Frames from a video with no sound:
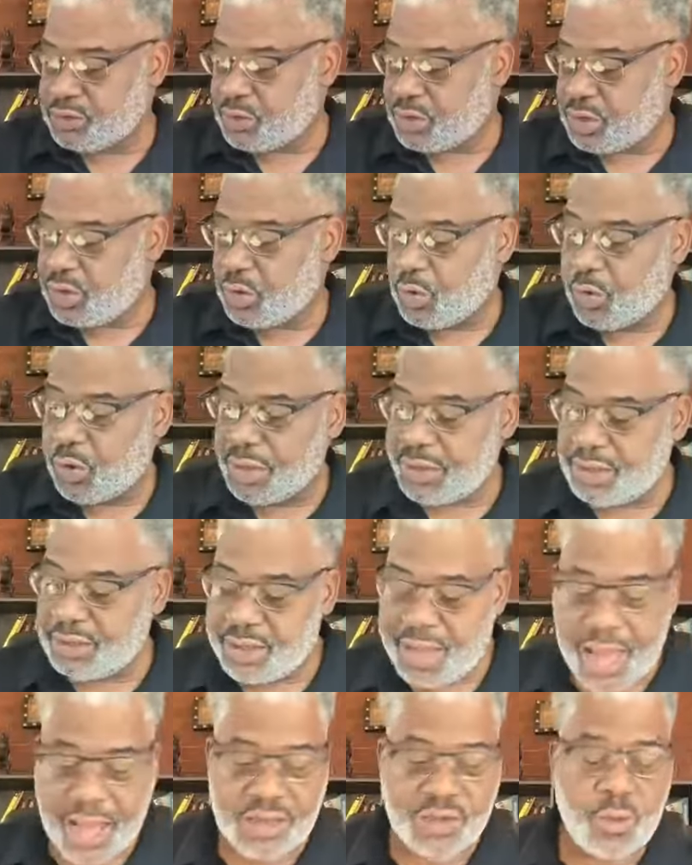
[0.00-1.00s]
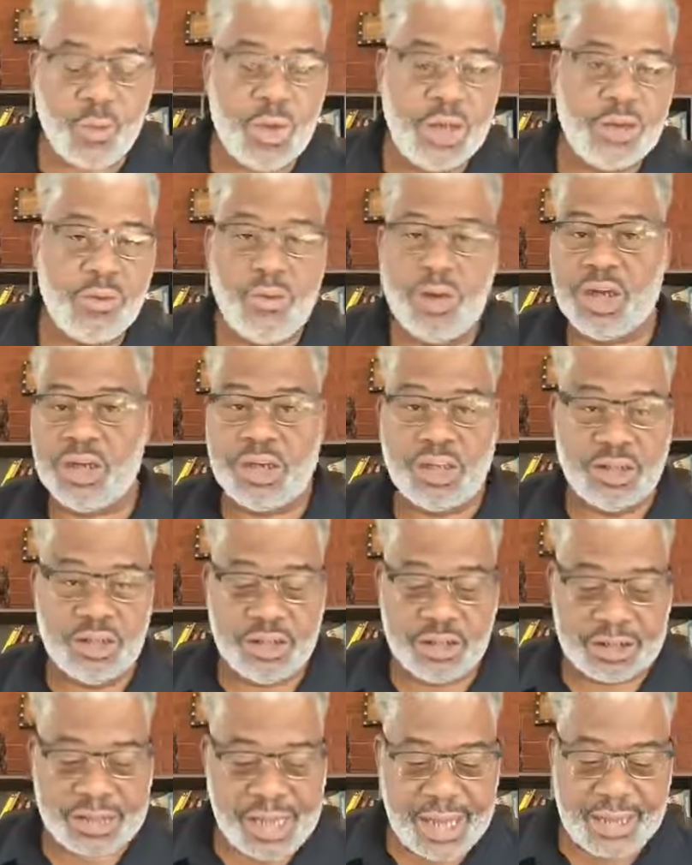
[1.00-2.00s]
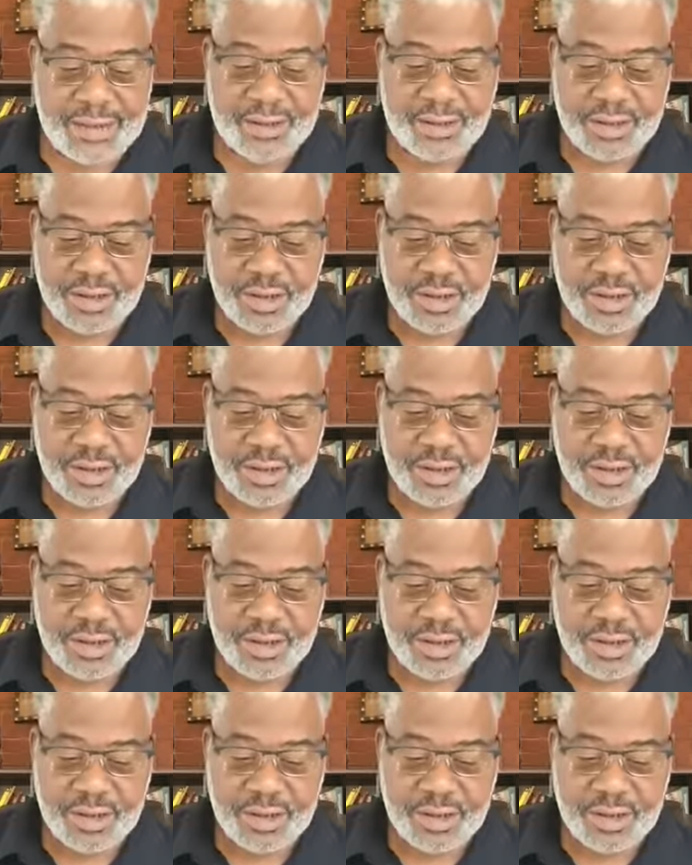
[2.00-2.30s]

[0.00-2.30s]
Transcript: recording. Next week, we're going to look at